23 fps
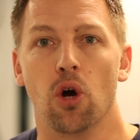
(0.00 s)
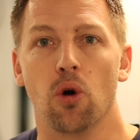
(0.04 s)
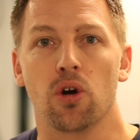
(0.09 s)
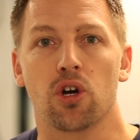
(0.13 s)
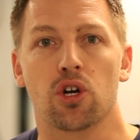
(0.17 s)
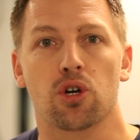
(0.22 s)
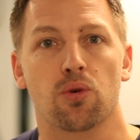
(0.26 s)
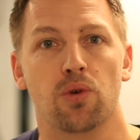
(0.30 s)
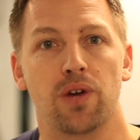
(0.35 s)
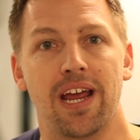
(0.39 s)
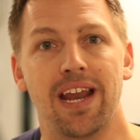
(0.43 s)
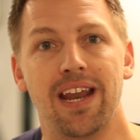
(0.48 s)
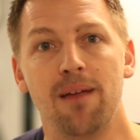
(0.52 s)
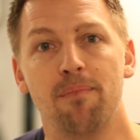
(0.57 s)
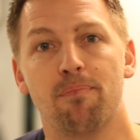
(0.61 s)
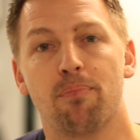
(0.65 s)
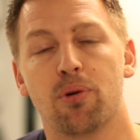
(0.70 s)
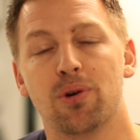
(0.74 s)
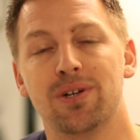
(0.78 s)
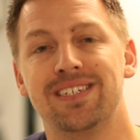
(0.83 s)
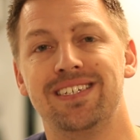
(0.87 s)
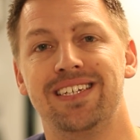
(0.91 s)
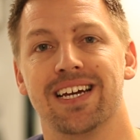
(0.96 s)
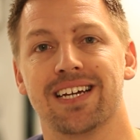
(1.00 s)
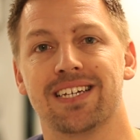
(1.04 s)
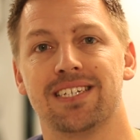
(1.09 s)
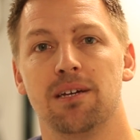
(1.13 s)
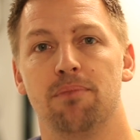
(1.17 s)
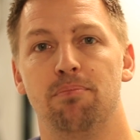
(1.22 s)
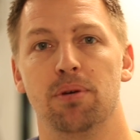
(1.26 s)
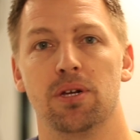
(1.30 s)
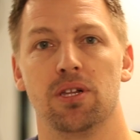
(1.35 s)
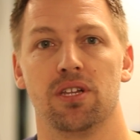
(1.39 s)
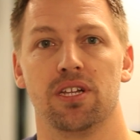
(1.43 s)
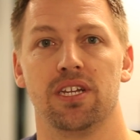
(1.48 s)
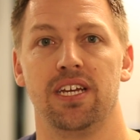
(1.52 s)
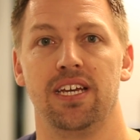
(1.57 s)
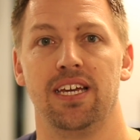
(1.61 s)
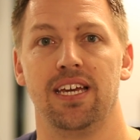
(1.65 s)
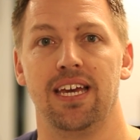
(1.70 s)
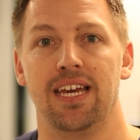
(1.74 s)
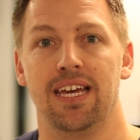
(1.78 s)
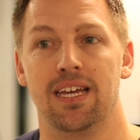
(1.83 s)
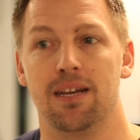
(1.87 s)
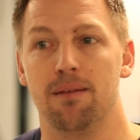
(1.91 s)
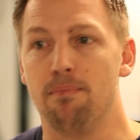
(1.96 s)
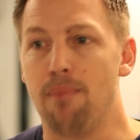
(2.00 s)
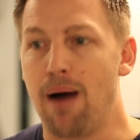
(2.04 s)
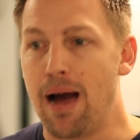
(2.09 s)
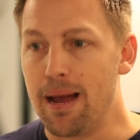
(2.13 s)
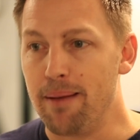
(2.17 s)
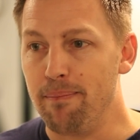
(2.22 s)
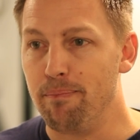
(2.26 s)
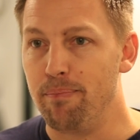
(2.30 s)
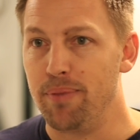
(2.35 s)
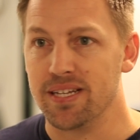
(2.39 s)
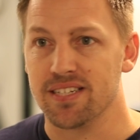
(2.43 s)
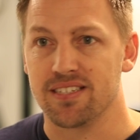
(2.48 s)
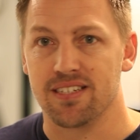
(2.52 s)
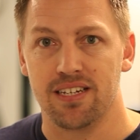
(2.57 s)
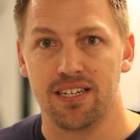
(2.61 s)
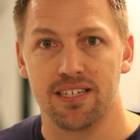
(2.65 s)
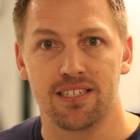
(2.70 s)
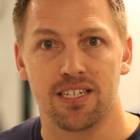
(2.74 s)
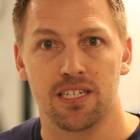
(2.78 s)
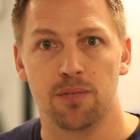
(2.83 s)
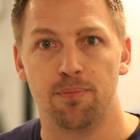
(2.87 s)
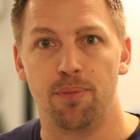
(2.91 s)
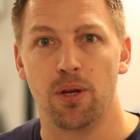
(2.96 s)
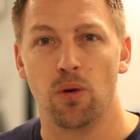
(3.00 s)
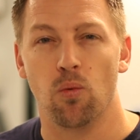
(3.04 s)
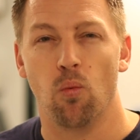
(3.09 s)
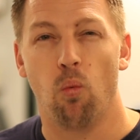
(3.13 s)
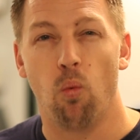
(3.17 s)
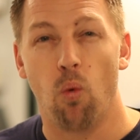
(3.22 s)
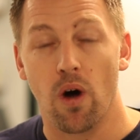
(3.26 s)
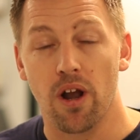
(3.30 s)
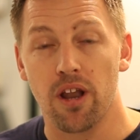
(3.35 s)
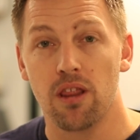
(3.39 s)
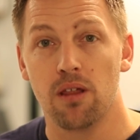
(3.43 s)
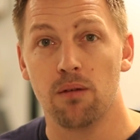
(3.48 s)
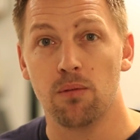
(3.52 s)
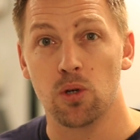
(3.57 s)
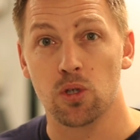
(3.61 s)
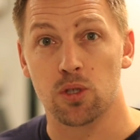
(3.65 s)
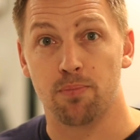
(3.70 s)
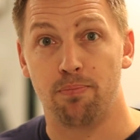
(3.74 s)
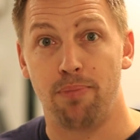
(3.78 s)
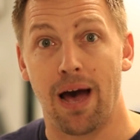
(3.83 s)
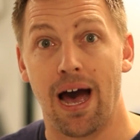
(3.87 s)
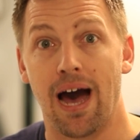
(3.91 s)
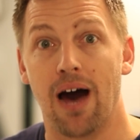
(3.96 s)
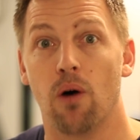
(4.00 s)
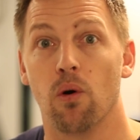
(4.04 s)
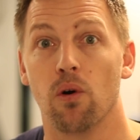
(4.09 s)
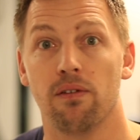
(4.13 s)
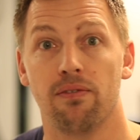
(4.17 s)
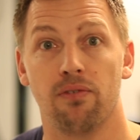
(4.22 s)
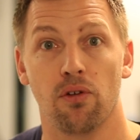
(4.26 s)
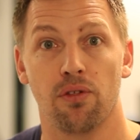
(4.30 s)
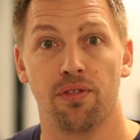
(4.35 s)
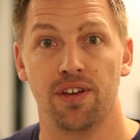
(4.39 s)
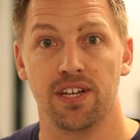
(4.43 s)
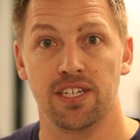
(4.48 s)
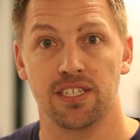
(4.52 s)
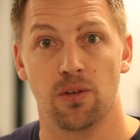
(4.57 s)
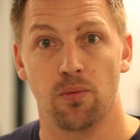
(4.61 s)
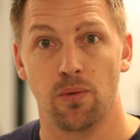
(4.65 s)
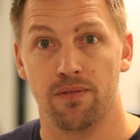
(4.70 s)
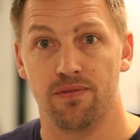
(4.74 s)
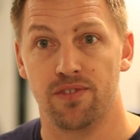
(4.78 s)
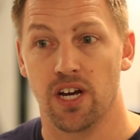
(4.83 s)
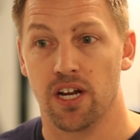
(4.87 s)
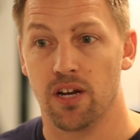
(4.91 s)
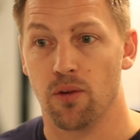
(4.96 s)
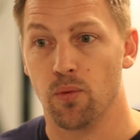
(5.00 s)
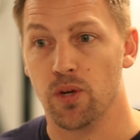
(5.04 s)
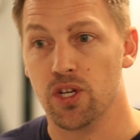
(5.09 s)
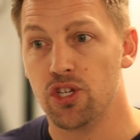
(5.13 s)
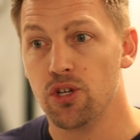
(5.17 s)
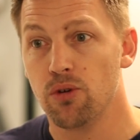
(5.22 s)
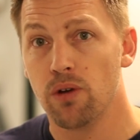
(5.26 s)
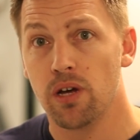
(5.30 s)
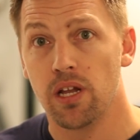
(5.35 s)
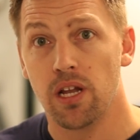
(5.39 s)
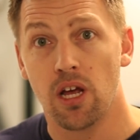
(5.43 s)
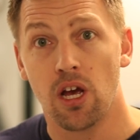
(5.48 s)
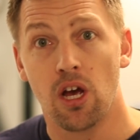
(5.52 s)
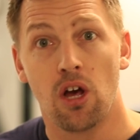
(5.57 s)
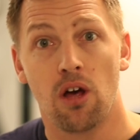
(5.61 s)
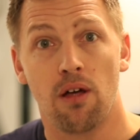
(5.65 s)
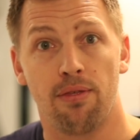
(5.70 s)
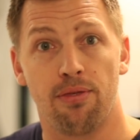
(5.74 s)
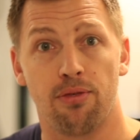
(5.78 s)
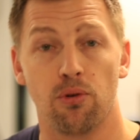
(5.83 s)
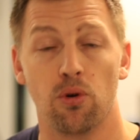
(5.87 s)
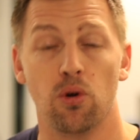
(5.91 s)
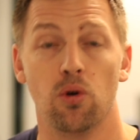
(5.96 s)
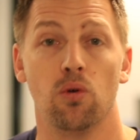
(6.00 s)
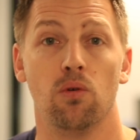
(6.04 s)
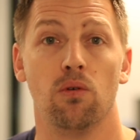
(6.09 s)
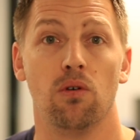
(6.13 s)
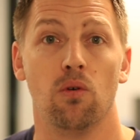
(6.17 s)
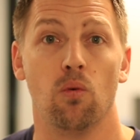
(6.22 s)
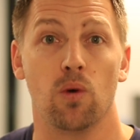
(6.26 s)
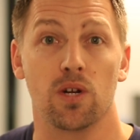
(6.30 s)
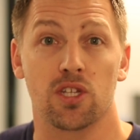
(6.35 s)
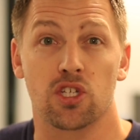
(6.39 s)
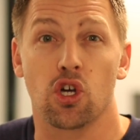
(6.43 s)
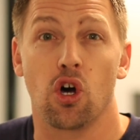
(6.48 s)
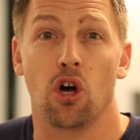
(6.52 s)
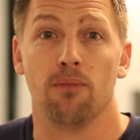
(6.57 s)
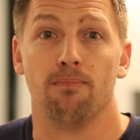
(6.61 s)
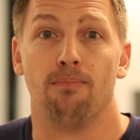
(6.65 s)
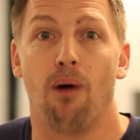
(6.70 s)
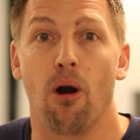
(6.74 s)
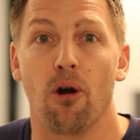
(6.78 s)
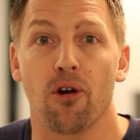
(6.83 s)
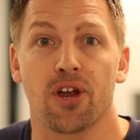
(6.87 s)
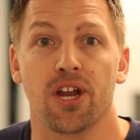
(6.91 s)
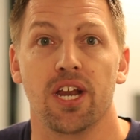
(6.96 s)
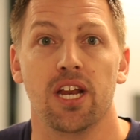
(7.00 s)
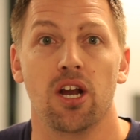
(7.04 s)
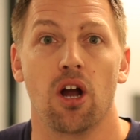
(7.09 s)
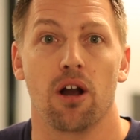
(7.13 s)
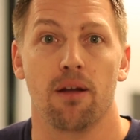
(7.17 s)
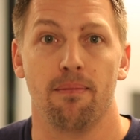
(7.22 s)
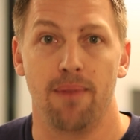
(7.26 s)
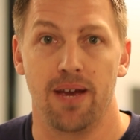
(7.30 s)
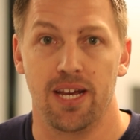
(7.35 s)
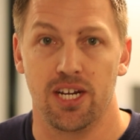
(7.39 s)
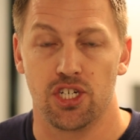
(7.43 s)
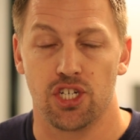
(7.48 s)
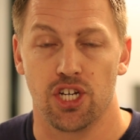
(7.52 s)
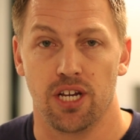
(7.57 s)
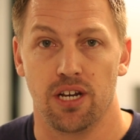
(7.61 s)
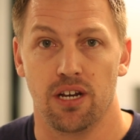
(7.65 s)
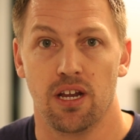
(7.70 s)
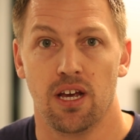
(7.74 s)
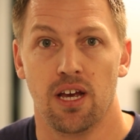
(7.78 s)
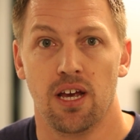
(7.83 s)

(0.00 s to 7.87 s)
Creating predictability in my business has been one of the most powerful things that we've done, and we do it through what's called marketing automation.